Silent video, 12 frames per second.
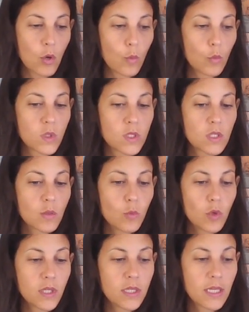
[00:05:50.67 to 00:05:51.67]
when
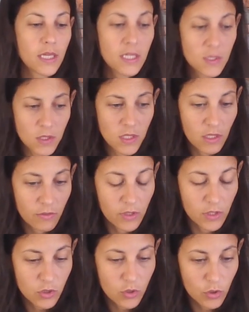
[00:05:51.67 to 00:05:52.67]
someone is
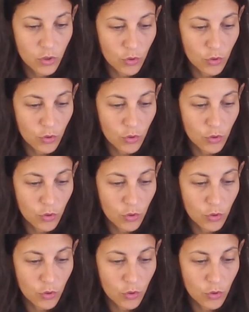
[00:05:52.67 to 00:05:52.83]
giving to